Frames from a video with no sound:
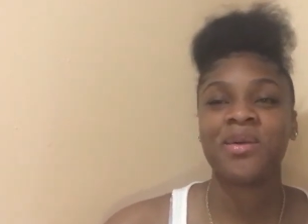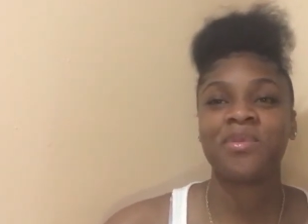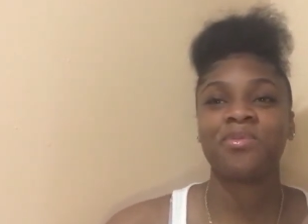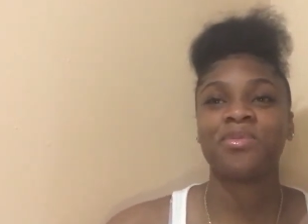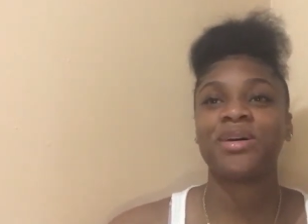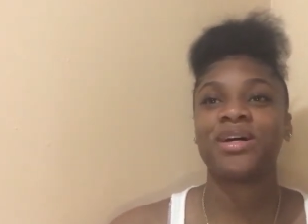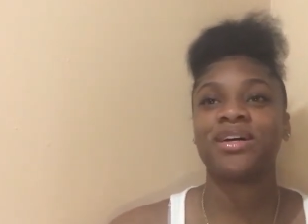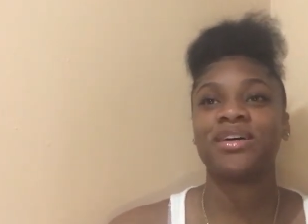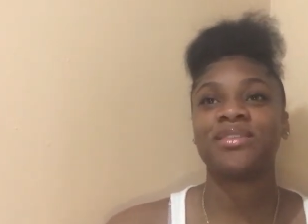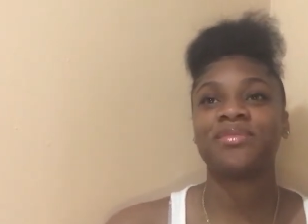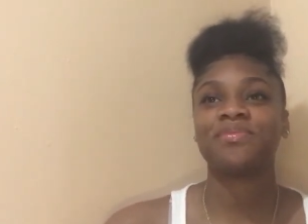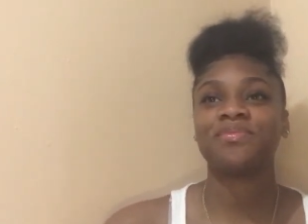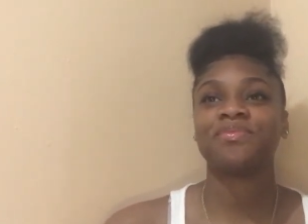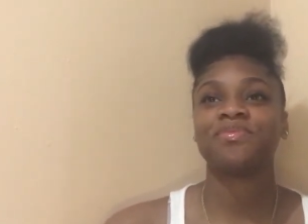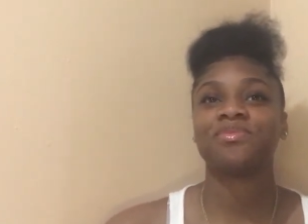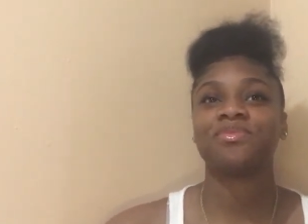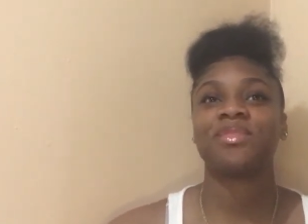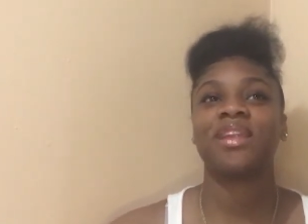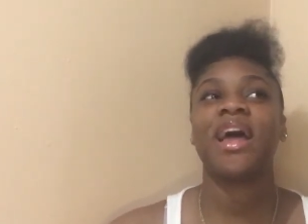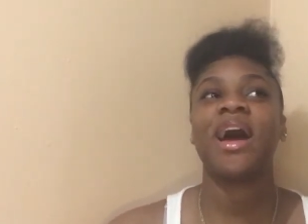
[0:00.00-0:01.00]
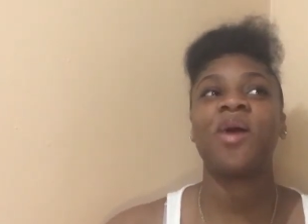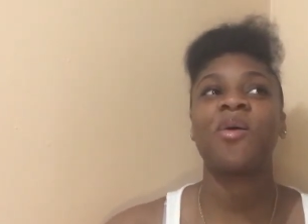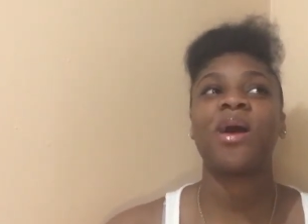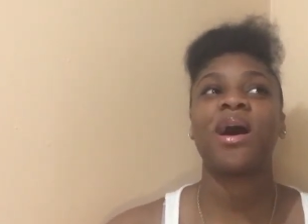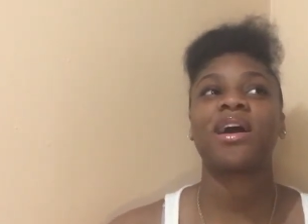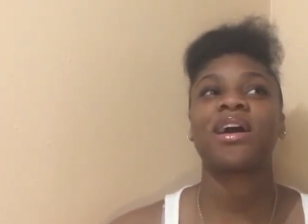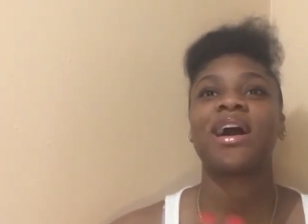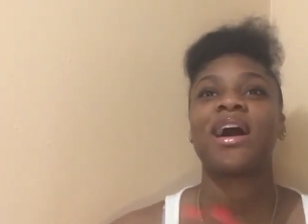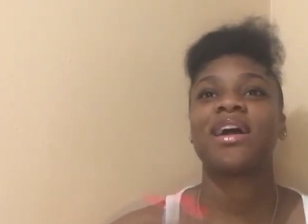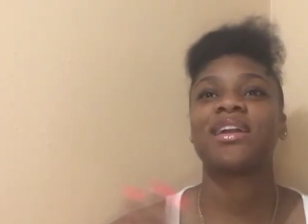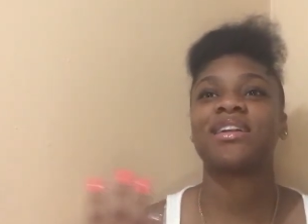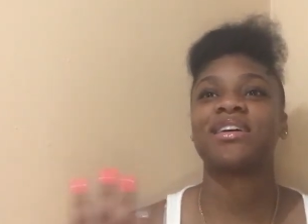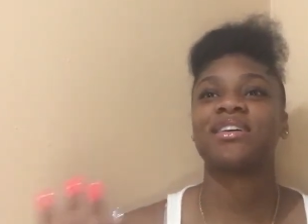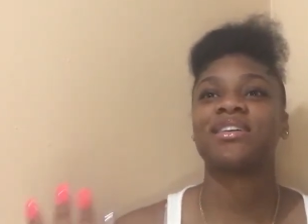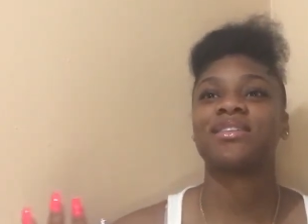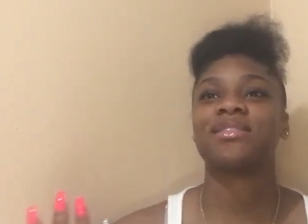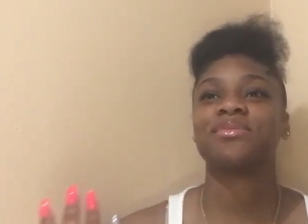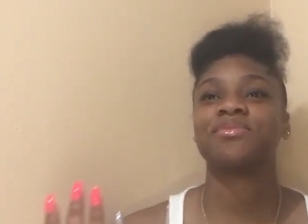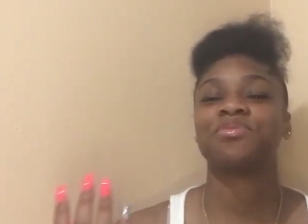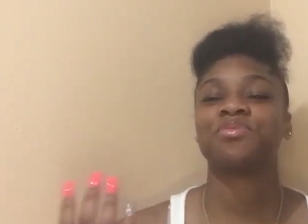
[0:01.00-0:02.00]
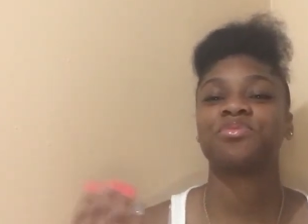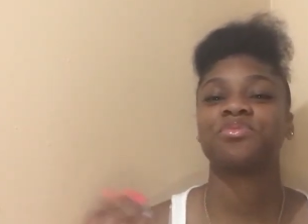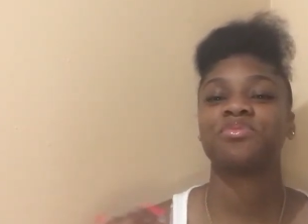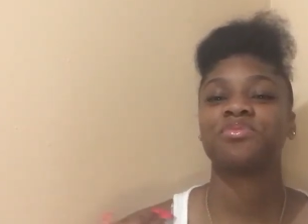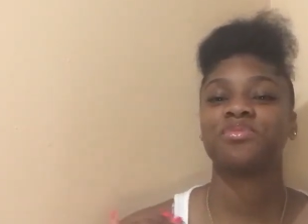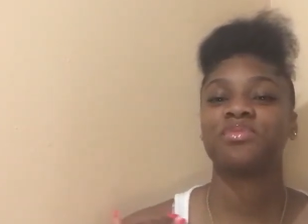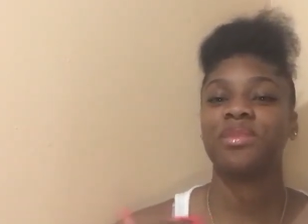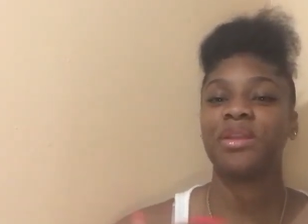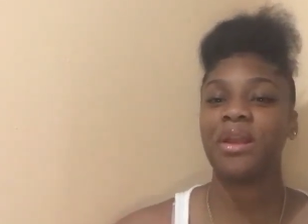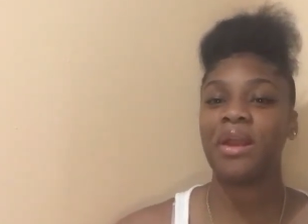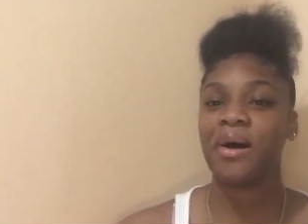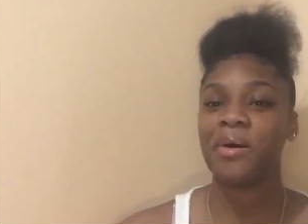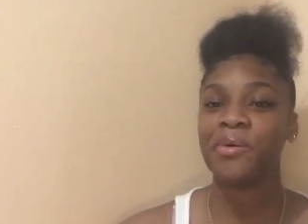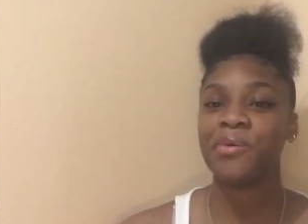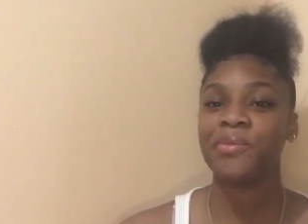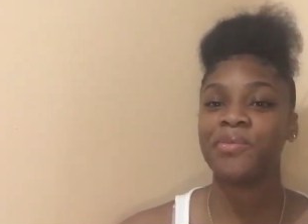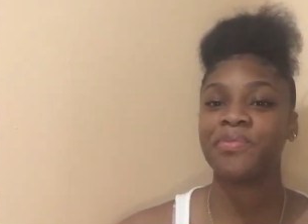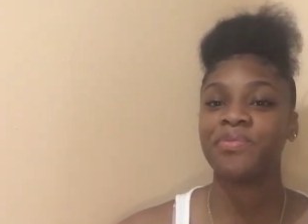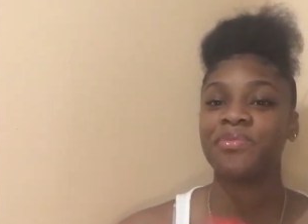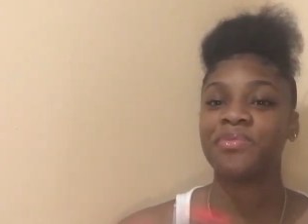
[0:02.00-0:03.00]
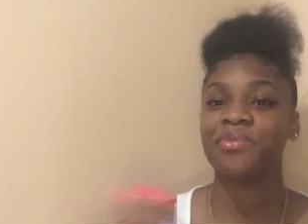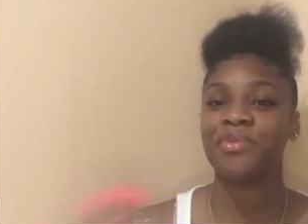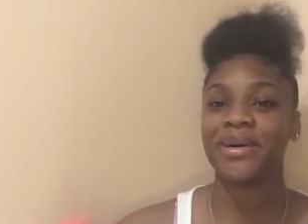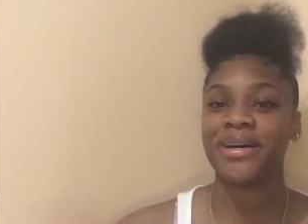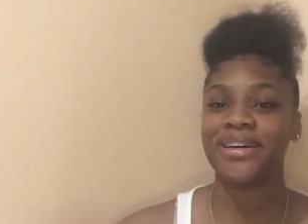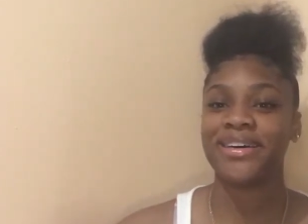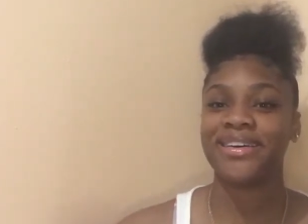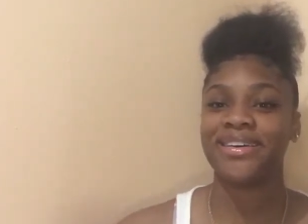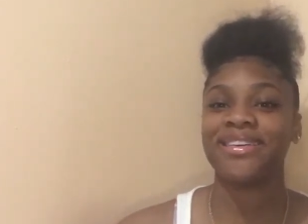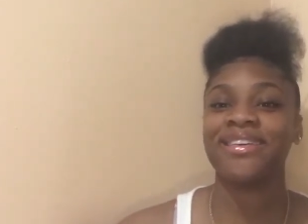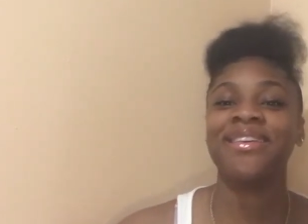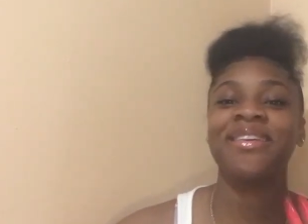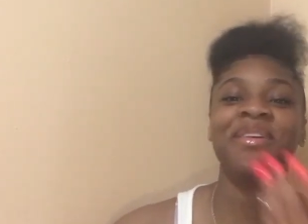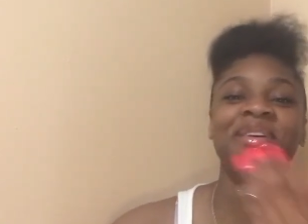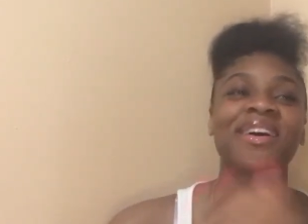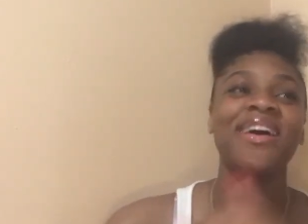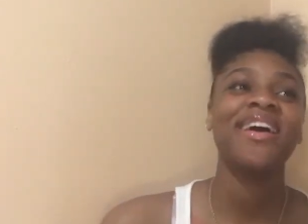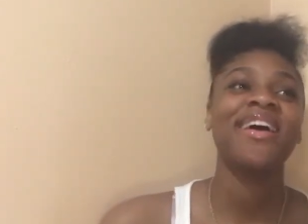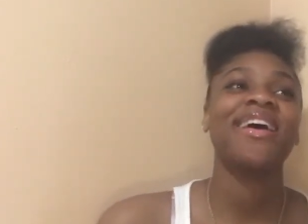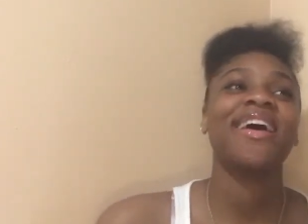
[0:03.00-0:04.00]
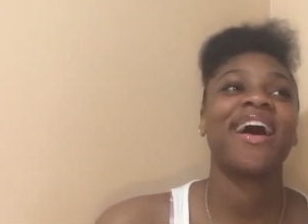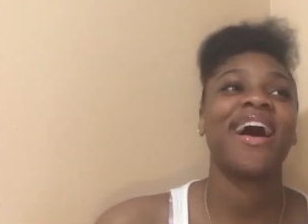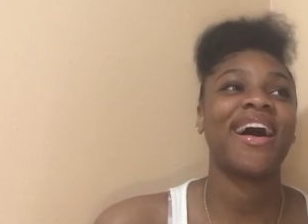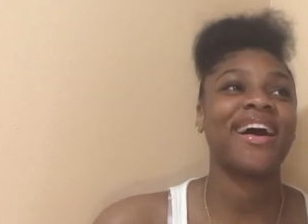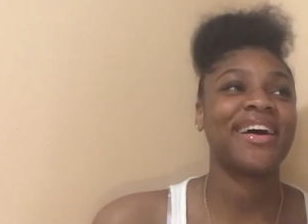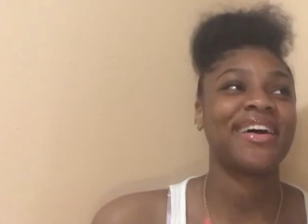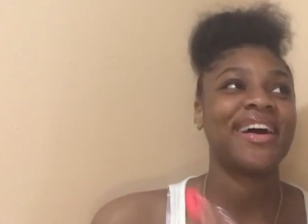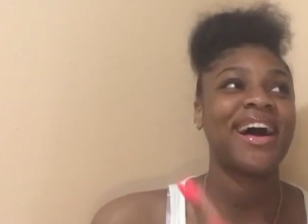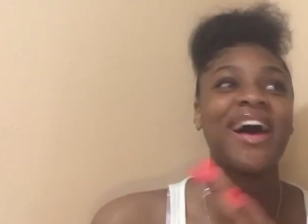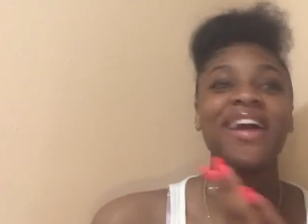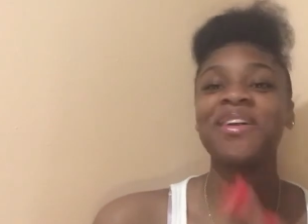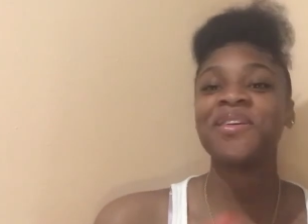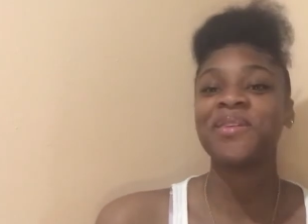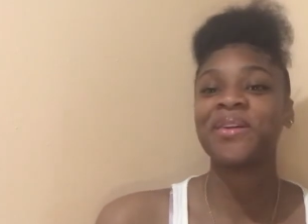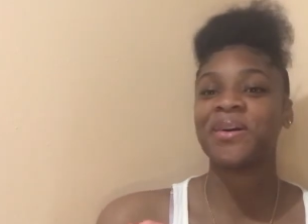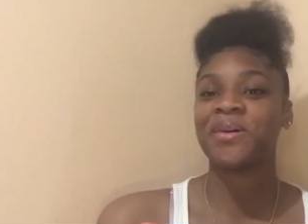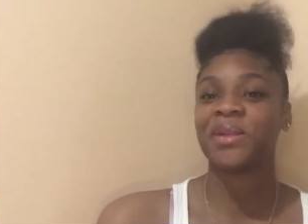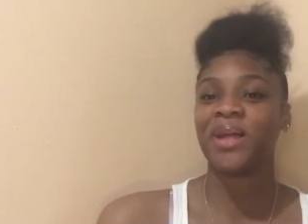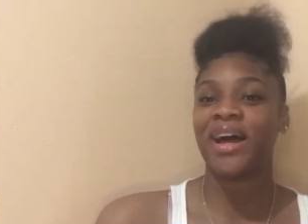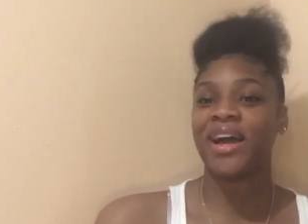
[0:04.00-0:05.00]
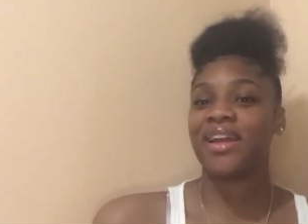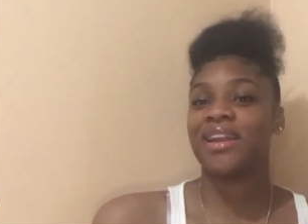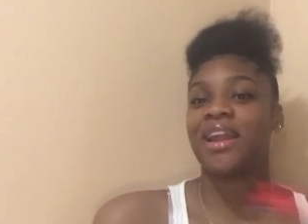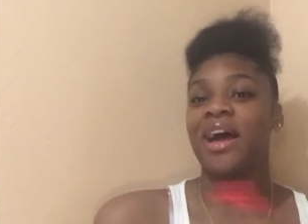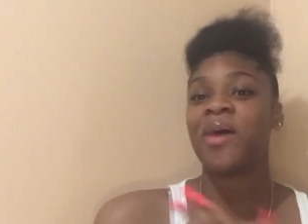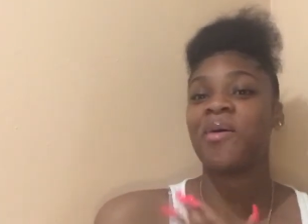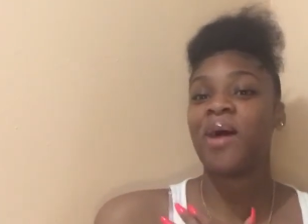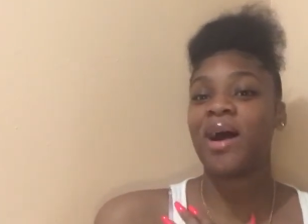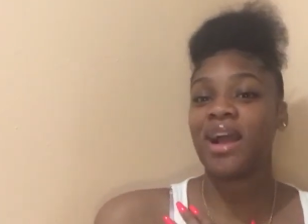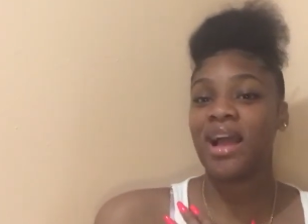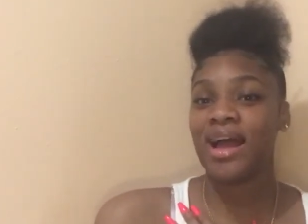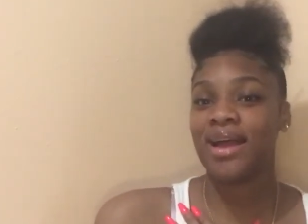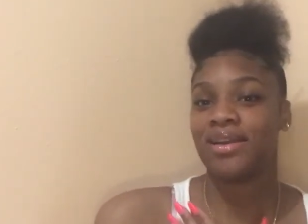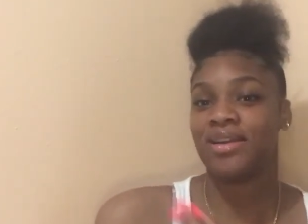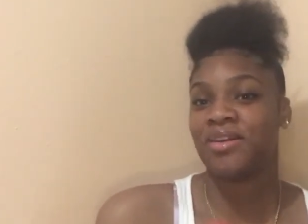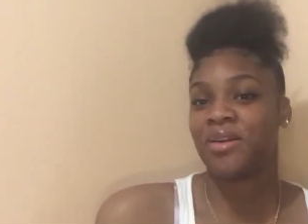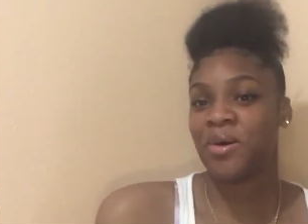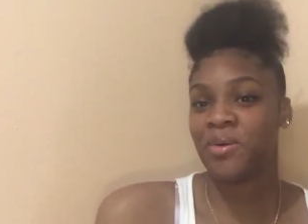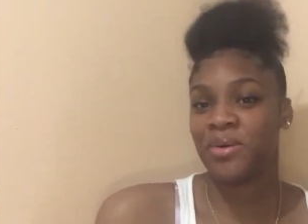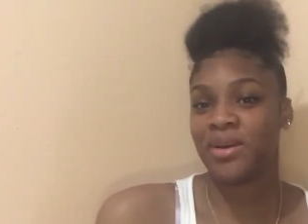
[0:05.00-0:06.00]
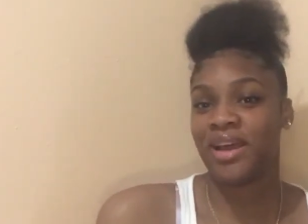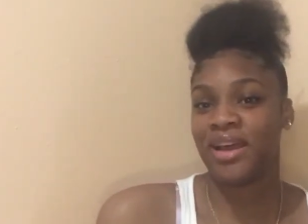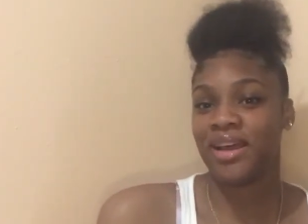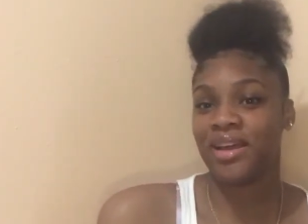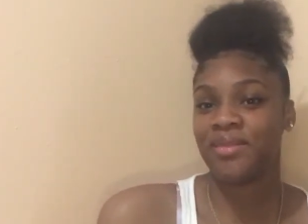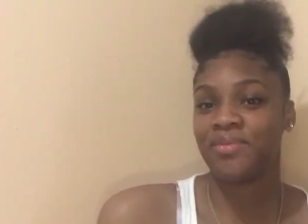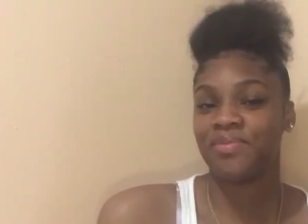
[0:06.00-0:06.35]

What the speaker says: But now I kind of know. But I don't know, like, now I kind of know what they